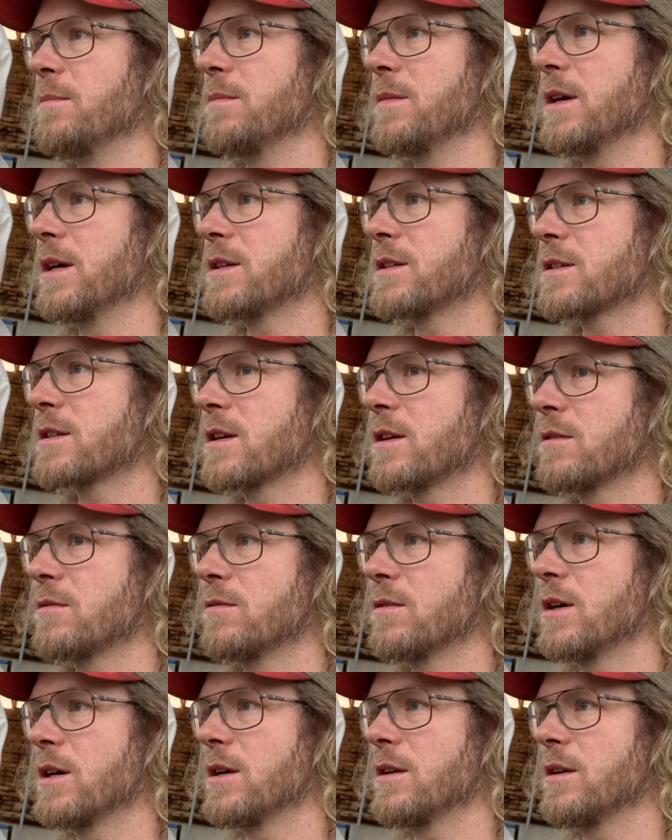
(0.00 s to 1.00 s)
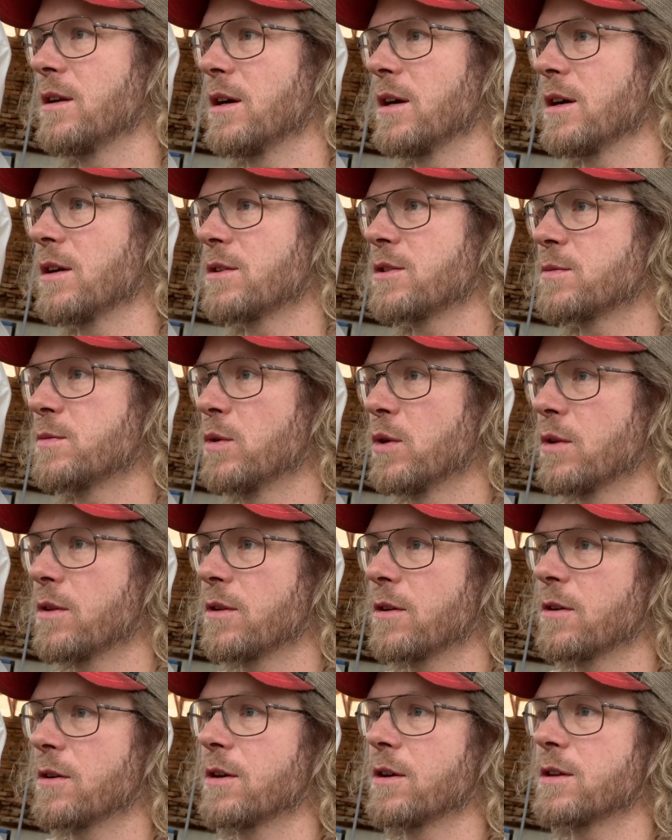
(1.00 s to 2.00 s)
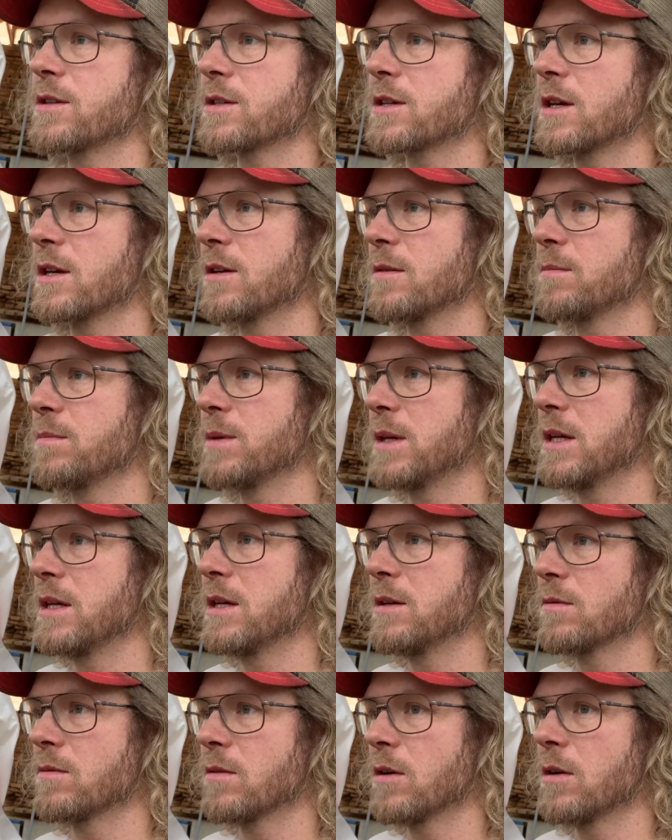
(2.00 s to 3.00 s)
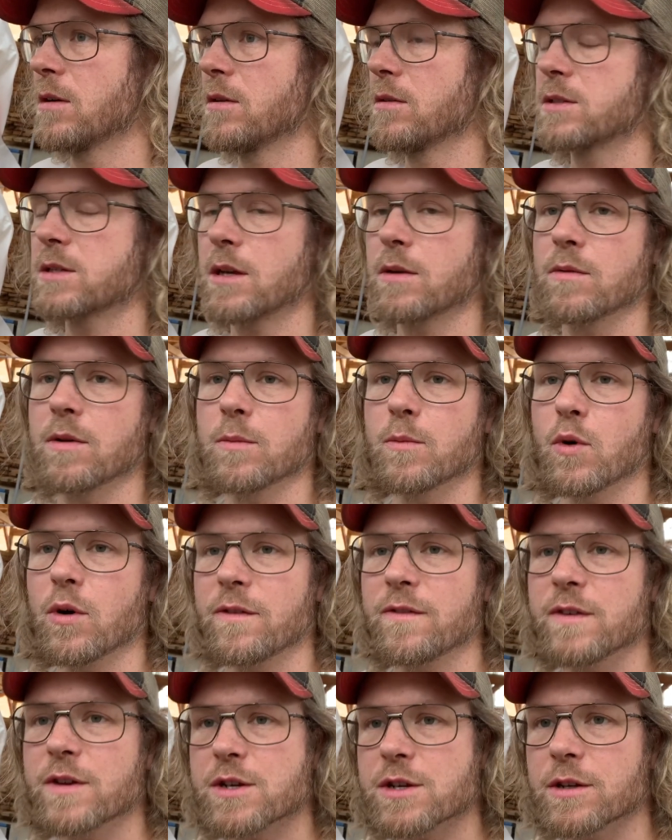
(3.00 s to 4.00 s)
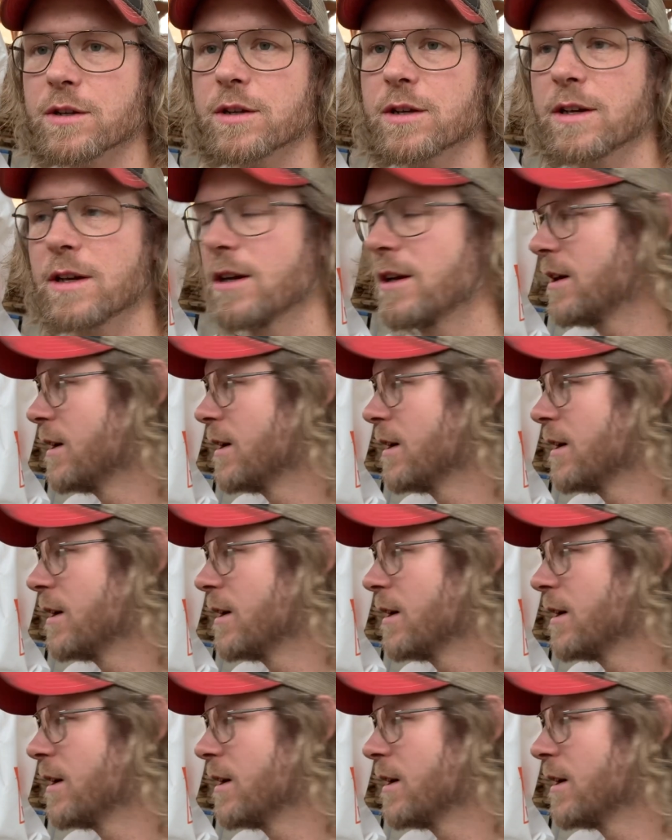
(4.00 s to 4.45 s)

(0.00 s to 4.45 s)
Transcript: it's gonna run smoother, it's gonna run more efficiently,